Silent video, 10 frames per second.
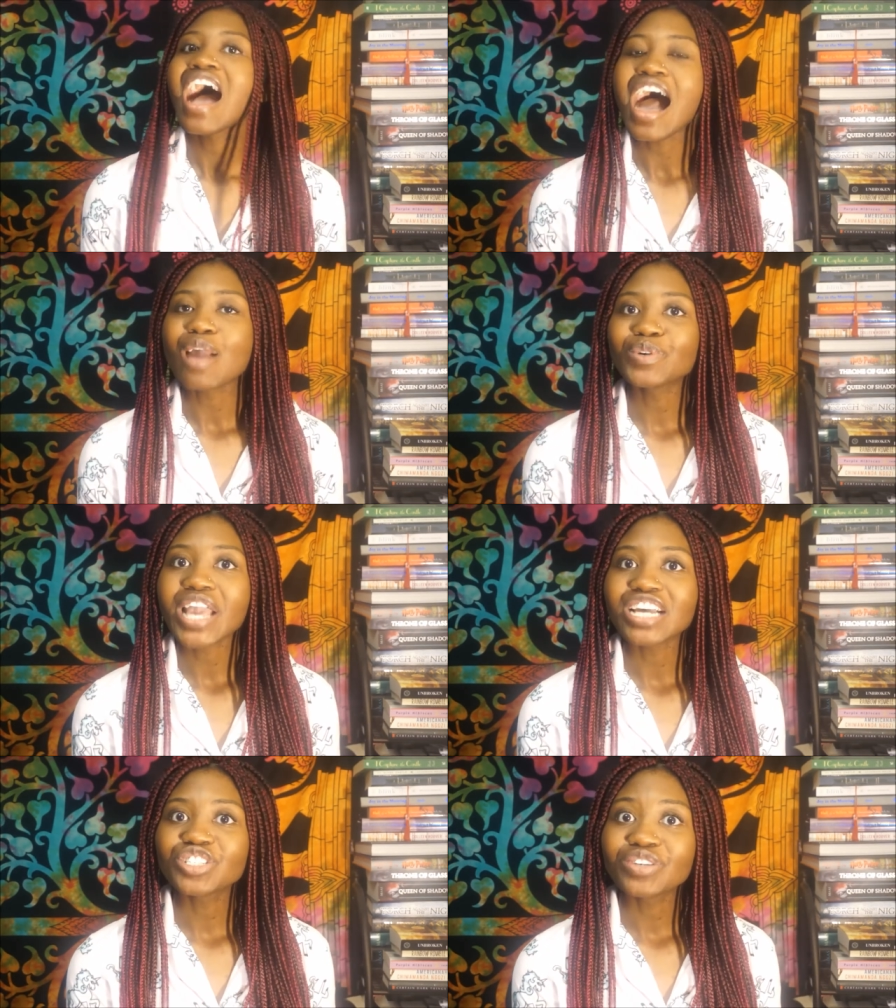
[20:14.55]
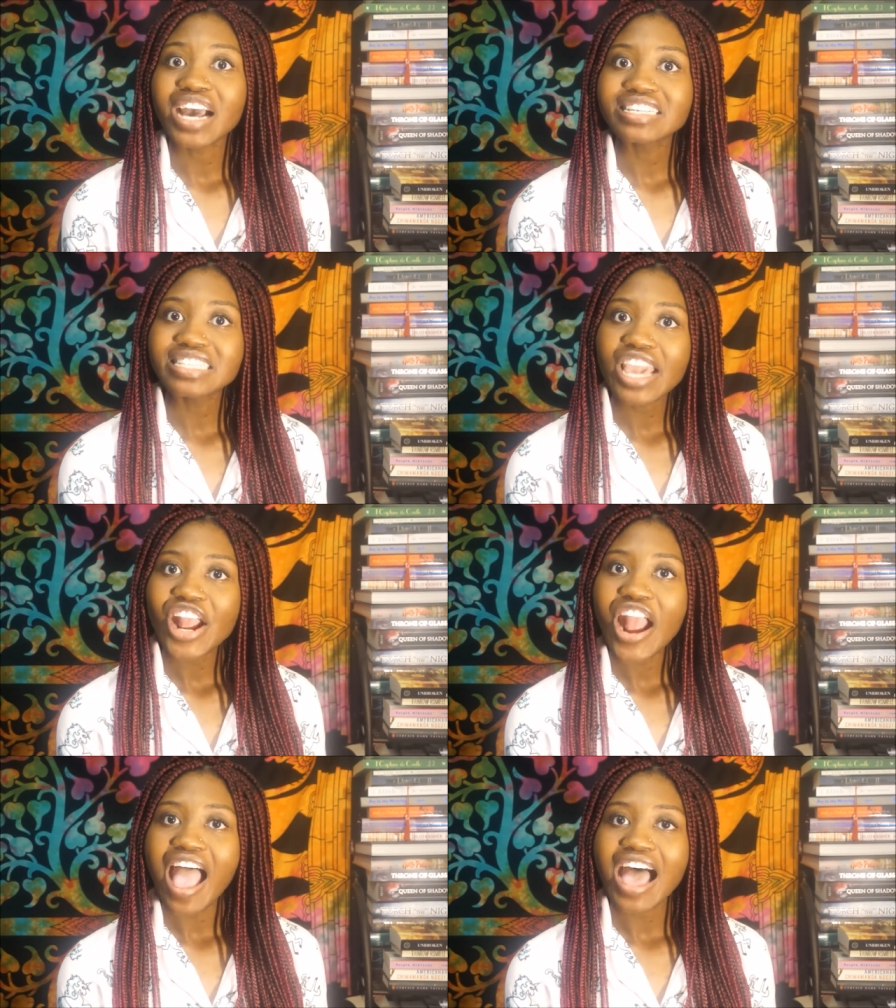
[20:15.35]
I will catch you guys
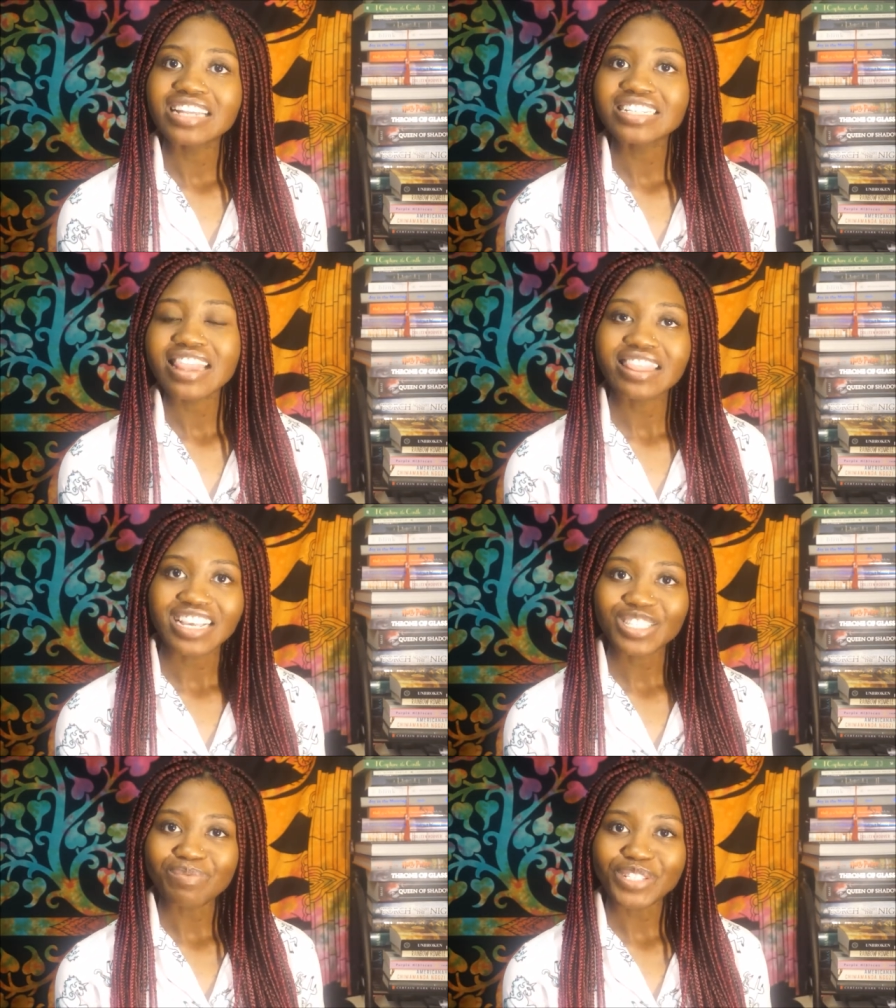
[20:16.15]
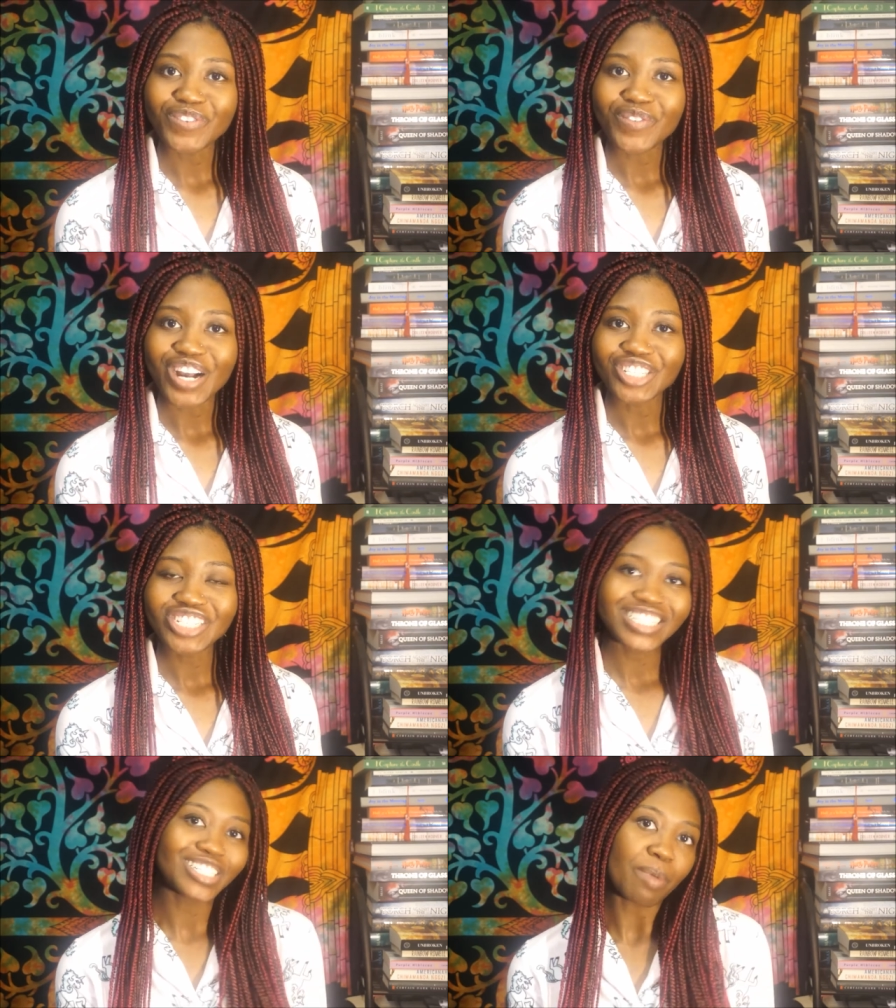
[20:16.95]
there. And thanks so much for
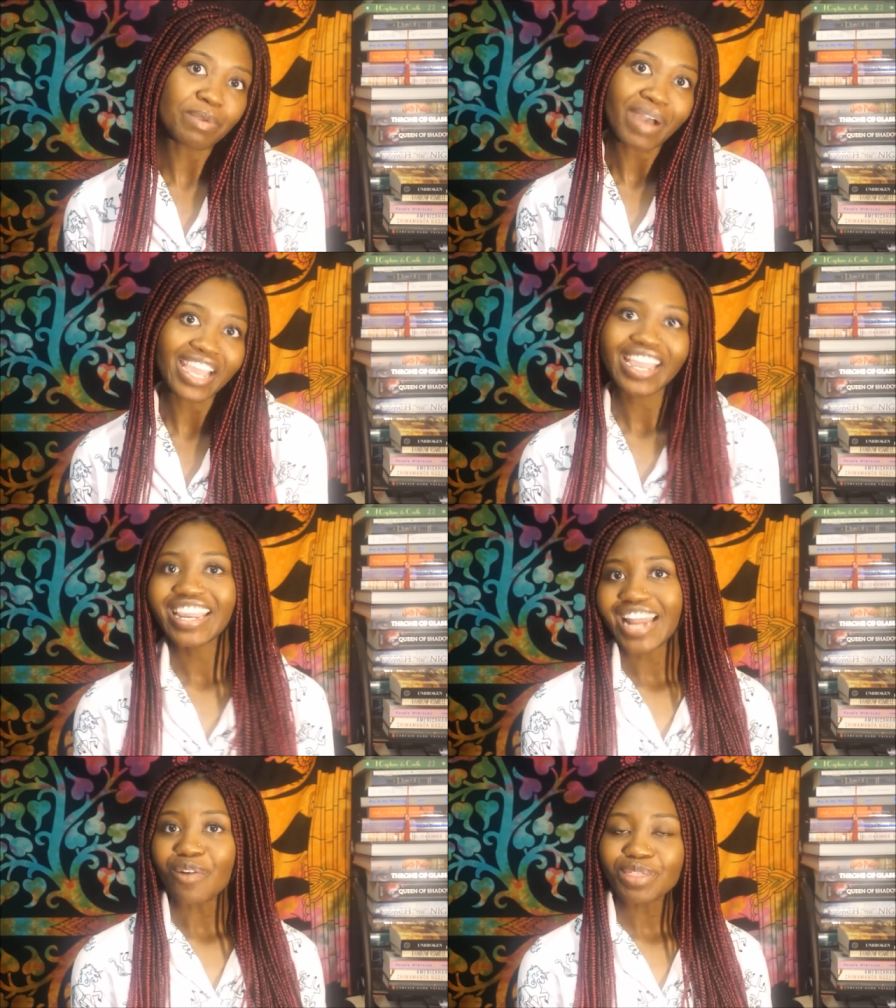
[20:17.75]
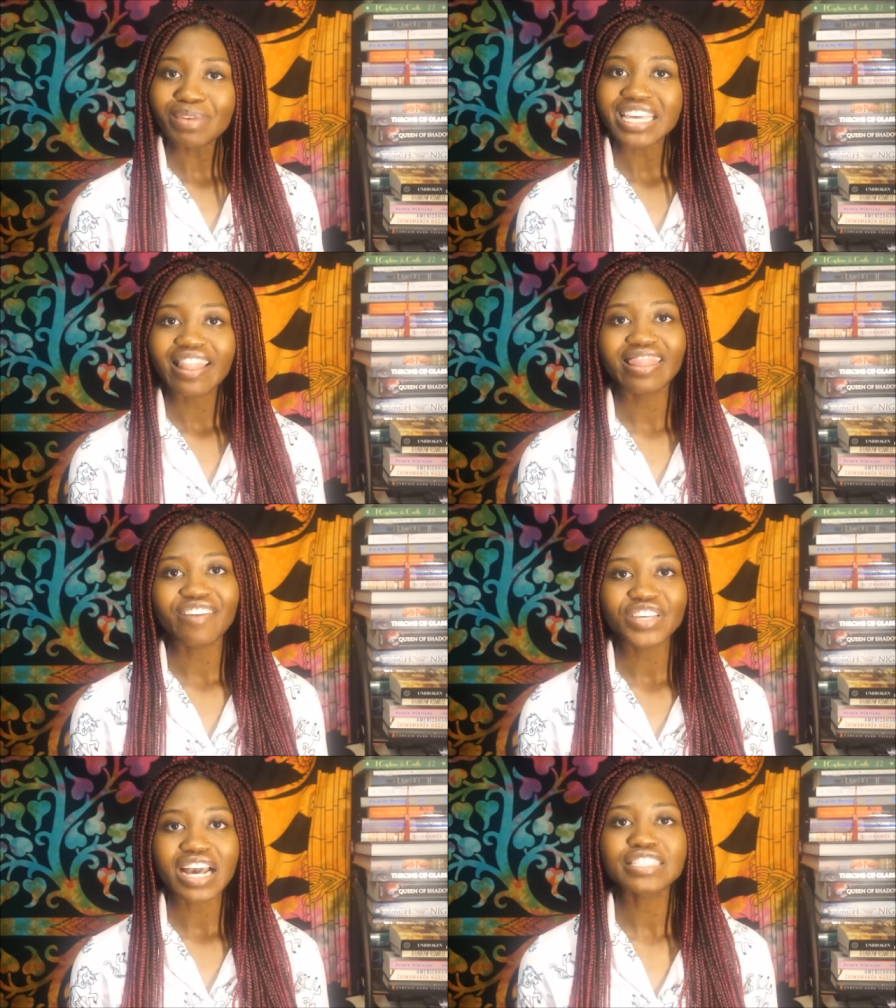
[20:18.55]
watching, stopping by and hanging out with me.
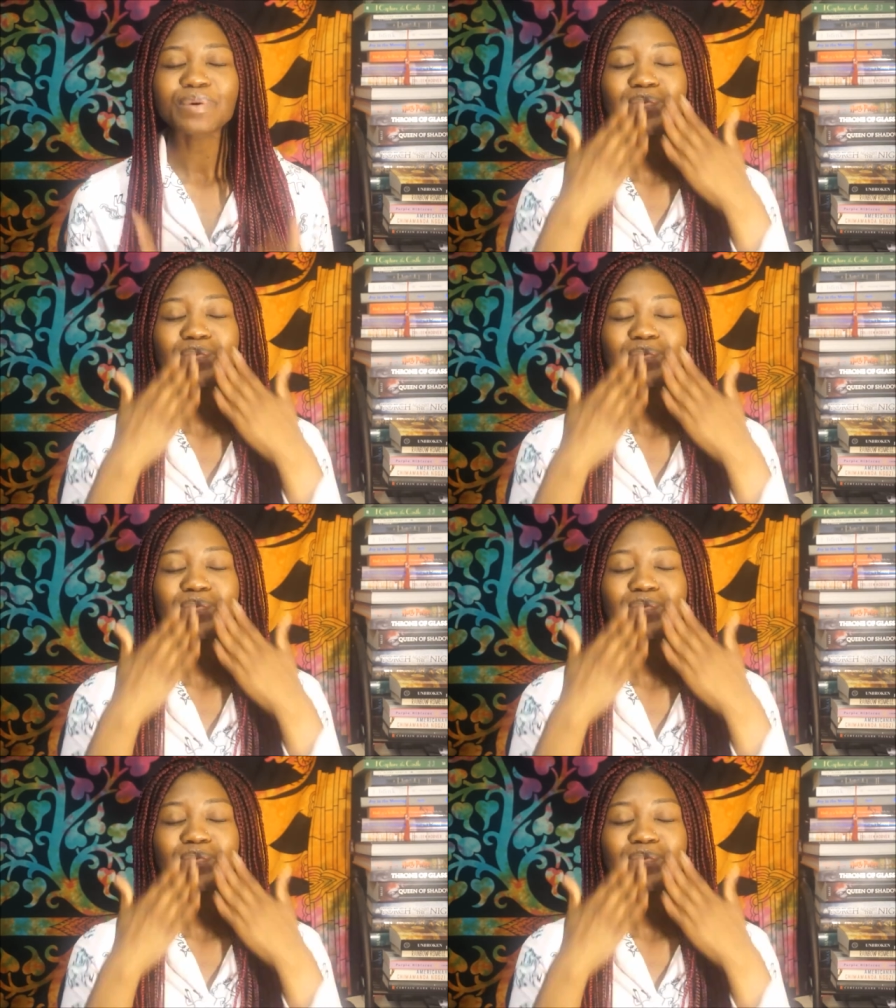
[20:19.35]
Love you guys.